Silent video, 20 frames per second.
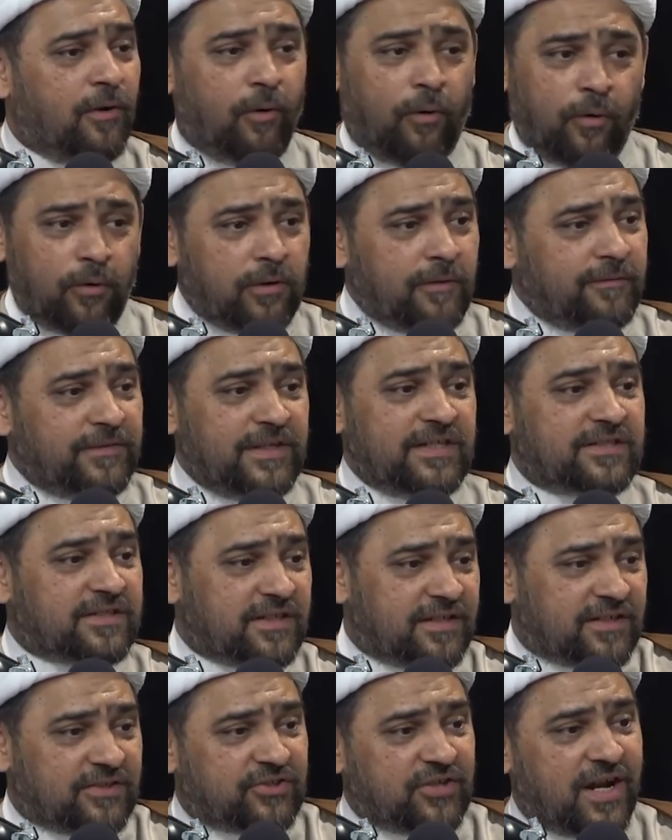All of these
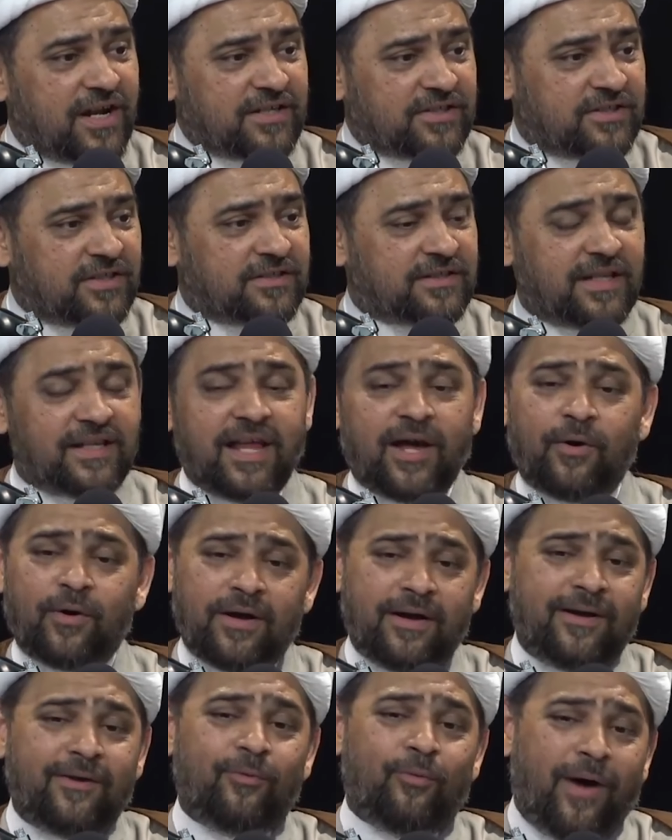are attractions. Allah,
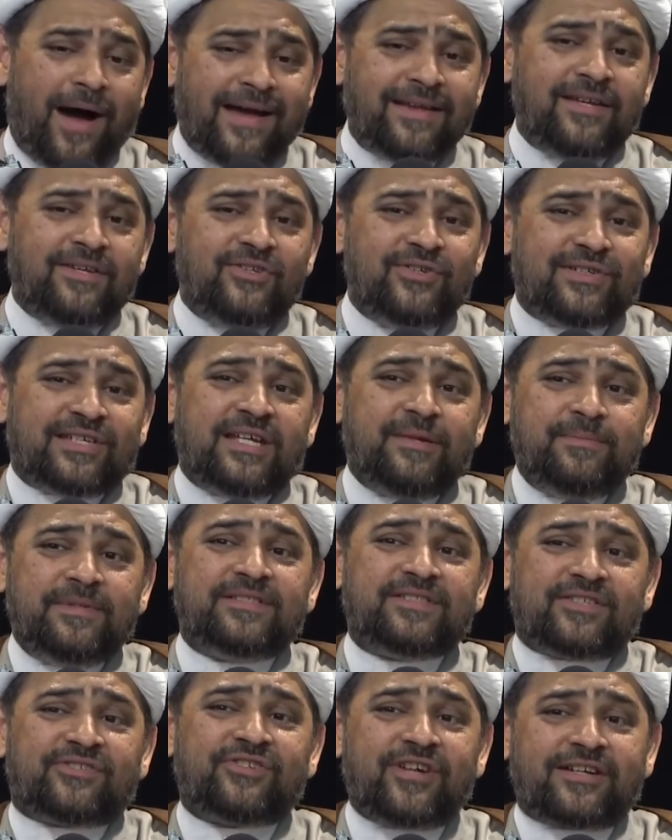why did you keep
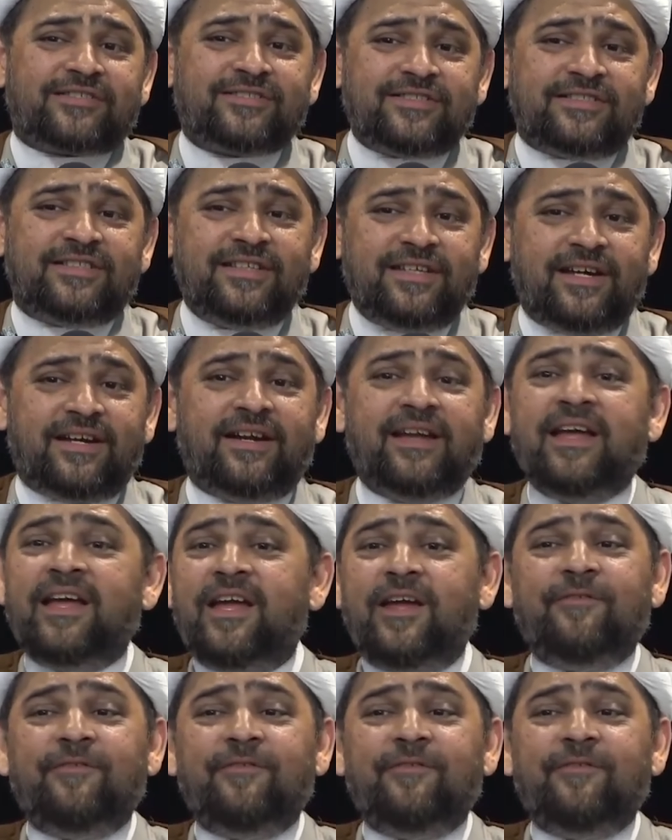these attractions here?